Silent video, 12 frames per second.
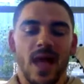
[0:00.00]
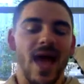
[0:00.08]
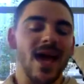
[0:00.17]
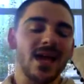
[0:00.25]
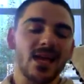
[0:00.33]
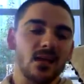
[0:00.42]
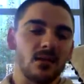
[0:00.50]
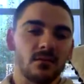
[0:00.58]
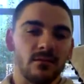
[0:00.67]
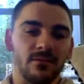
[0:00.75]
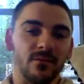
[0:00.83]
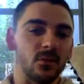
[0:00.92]
A,
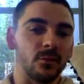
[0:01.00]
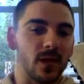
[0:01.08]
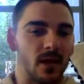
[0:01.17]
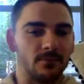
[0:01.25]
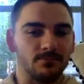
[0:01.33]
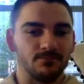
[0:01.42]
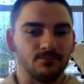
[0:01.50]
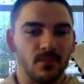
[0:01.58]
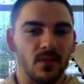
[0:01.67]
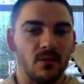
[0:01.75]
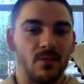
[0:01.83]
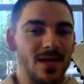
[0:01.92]
fill me up
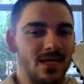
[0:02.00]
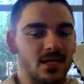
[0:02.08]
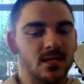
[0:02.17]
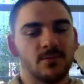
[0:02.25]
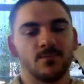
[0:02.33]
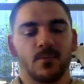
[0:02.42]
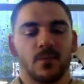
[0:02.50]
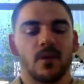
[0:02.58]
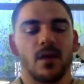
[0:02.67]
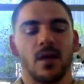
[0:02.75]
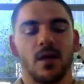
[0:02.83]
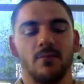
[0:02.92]
the best,
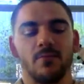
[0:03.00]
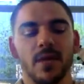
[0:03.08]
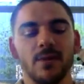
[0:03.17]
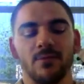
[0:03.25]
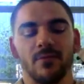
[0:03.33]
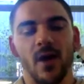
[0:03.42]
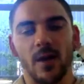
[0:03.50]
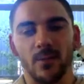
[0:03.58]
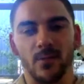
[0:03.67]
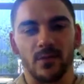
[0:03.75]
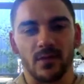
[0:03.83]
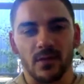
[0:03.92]
B, provide me
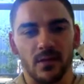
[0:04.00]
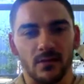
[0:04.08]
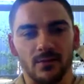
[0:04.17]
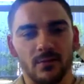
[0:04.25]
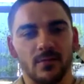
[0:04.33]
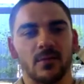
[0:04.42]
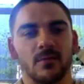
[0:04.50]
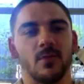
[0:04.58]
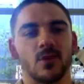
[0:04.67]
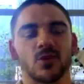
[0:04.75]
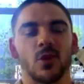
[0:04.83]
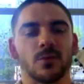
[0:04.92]
with the
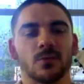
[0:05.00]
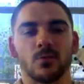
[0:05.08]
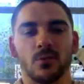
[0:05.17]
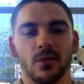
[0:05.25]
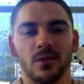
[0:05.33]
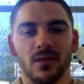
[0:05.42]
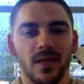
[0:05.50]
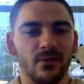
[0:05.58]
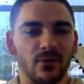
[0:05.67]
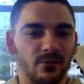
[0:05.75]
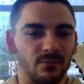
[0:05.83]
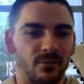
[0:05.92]
most optimal
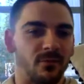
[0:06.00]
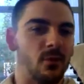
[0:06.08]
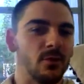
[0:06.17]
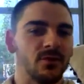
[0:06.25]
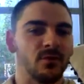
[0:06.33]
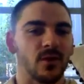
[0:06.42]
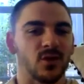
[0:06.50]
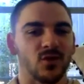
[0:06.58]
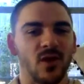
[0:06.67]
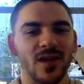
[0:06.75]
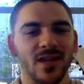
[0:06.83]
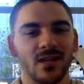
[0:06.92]
level of performance for my
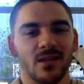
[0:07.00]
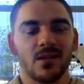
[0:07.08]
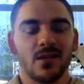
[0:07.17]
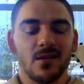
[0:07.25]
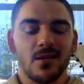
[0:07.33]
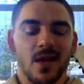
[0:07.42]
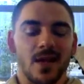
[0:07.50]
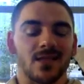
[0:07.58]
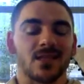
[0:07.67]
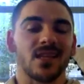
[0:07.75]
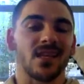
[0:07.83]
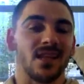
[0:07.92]
training, and
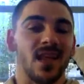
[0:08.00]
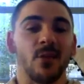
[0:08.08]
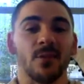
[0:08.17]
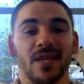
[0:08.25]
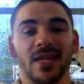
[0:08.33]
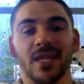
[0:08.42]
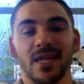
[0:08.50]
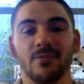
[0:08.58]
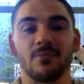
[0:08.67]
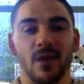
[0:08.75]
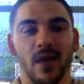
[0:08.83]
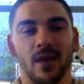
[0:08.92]
C, allow me to hit
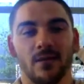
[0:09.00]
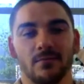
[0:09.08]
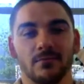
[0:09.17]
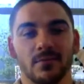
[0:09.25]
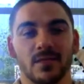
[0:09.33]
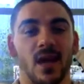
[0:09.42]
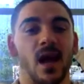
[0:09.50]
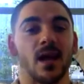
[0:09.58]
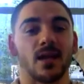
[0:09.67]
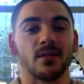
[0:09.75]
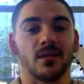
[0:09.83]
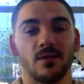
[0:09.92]
my
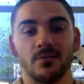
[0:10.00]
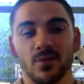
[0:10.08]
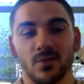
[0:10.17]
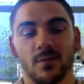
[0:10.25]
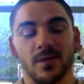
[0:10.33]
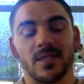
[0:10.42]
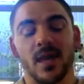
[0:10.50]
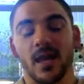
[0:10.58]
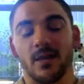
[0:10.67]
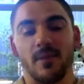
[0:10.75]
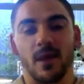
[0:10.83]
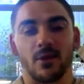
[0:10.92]
target numbers or my
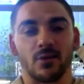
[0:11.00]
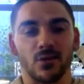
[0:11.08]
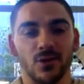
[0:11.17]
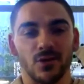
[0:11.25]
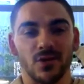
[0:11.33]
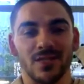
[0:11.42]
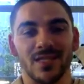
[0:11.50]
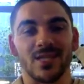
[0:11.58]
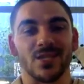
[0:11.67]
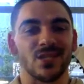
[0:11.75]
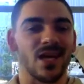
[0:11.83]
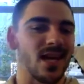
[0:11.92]
target macronutrients
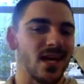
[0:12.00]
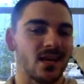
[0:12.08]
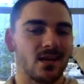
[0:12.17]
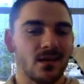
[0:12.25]
each day